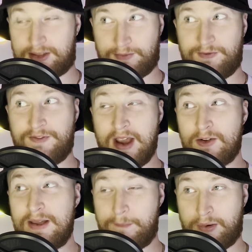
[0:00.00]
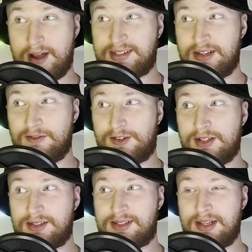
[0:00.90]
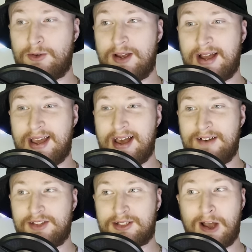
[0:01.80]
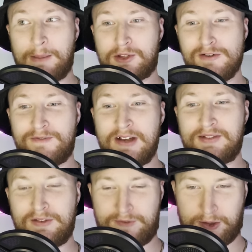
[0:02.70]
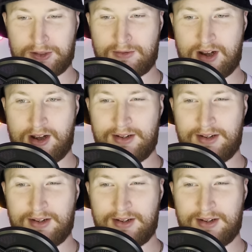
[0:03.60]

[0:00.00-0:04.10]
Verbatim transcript: is very impressive considering I have the top 250 filter